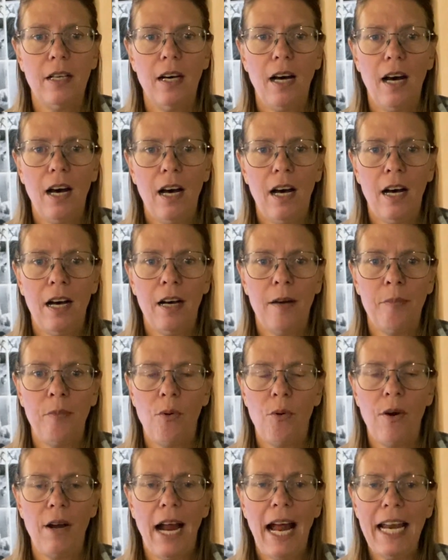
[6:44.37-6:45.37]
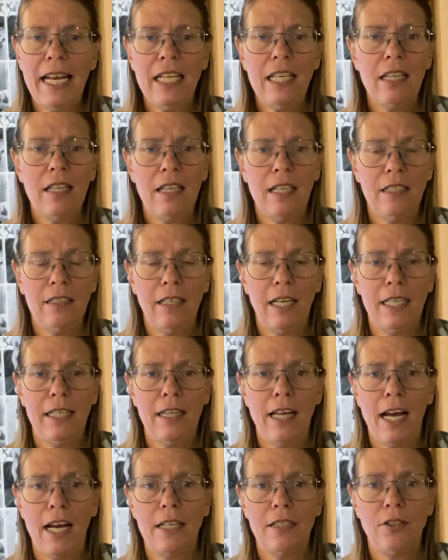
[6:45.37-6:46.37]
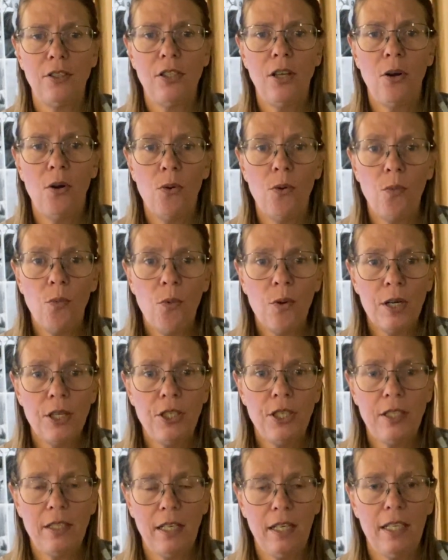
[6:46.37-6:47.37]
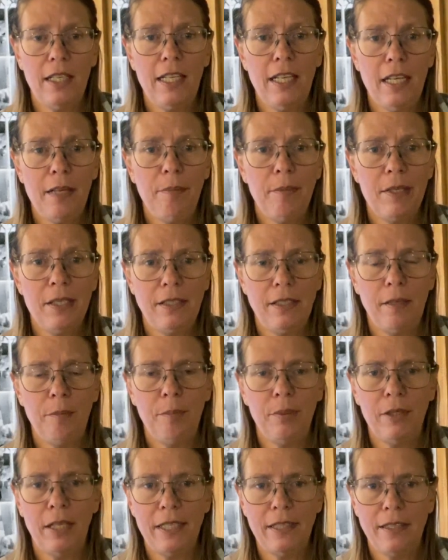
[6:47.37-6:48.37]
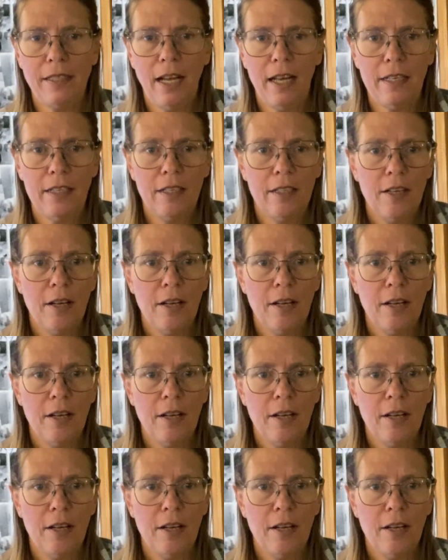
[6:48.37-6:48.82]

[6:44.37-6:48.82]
or anything like that. So we're just going to keep this simple, I said.